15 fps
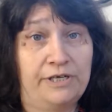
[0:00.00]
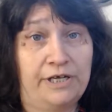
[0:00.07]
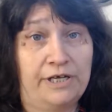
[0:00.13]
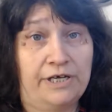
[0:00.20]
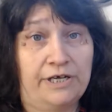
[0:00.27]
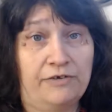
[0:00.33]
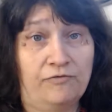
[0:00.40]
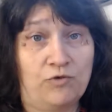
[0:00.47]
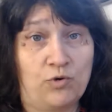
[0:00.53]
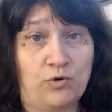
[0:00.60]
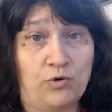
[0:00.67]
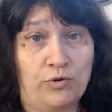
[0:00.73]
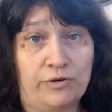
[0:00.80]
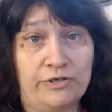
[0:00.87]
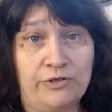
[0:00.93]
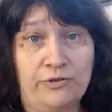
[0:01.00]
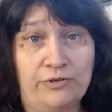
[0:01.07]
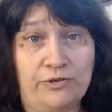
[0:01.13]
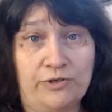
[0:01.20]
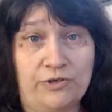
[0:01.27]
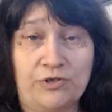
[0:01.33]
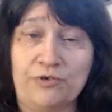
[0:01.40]
and of course Susan
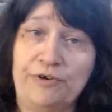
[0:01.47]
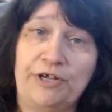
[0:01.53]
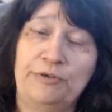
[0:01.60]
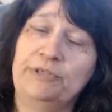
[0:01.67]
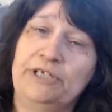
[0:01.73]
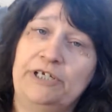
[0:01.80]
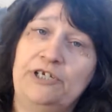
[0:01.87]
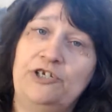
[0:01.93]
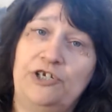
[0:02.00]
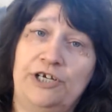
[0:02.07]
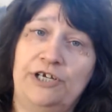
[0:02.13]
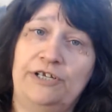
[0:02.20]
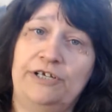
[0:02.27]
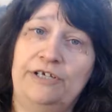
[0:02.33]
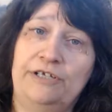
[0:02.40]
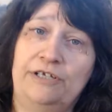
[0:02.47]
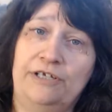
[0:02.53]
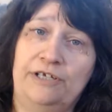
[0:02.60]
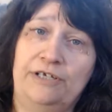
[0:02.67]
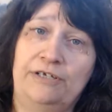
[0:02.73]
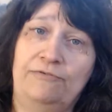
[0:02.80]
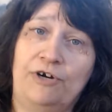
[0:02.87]
Sarandon played Janet
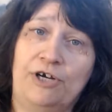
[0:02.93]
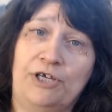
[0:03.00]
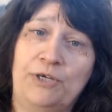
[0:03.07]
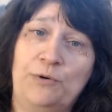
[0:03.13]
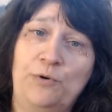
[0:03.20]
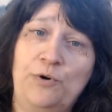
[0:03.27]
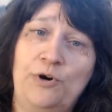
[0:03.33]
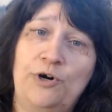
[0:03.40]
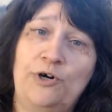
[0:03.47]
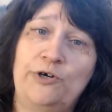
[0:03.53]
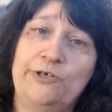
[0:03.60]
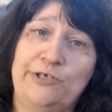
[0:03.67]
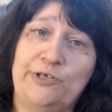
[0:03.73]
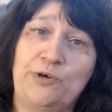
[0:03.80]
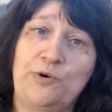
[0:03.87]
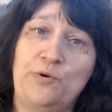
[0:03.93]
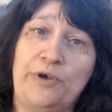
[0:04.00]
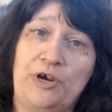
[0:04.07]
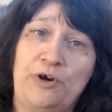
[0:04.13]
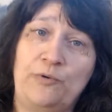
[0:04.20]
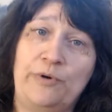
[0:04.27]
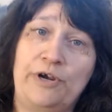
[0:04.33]
in Rocky Horror, so
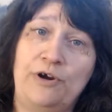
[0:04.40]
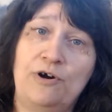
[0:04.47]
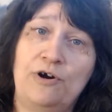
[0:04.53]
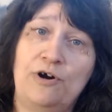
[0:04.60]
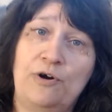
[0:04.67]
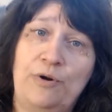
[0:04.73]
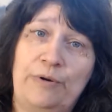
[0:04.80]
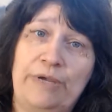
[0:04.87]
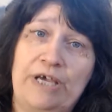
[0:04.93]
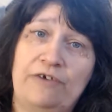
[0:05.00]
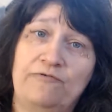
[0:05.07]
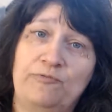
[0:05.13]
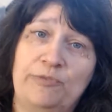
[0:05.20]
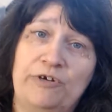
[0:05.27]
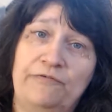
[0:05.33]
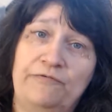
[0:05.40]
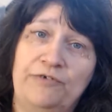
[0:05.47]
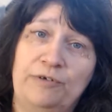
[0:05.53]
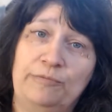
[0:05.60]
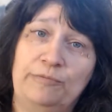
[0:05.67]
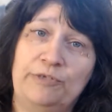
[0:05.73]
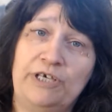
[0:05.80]
here we are, we have them in a film
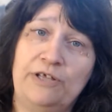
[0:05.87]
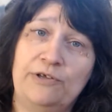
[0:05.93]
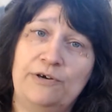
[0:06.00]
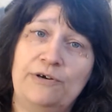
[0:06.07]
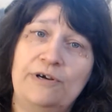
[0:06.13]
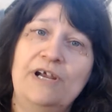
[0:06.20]
together.